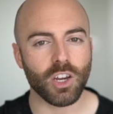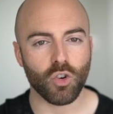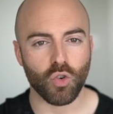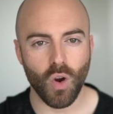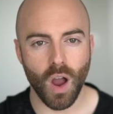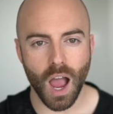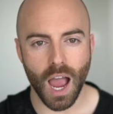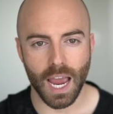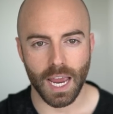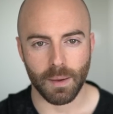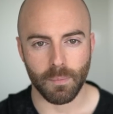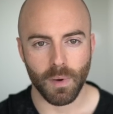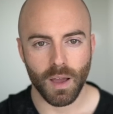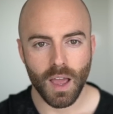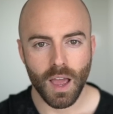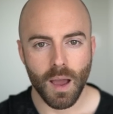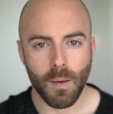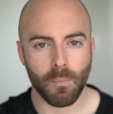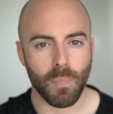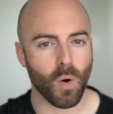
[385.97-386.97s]
crime,
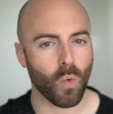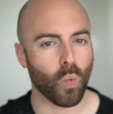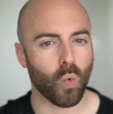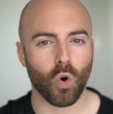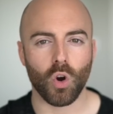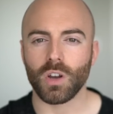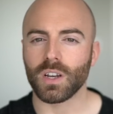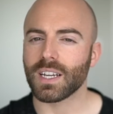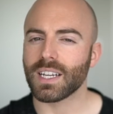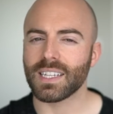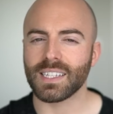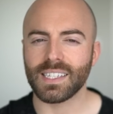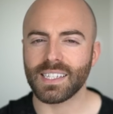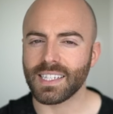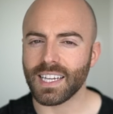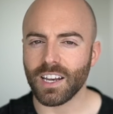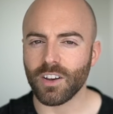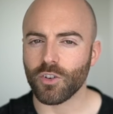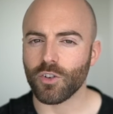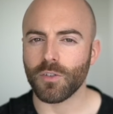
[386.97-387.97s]
but weren't
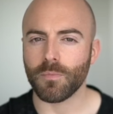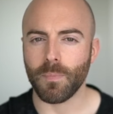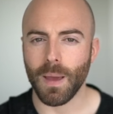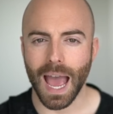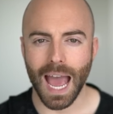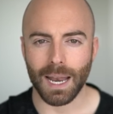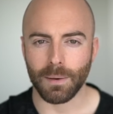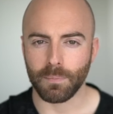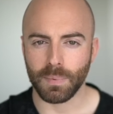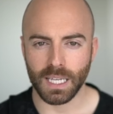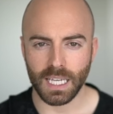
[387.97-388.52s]
considered bad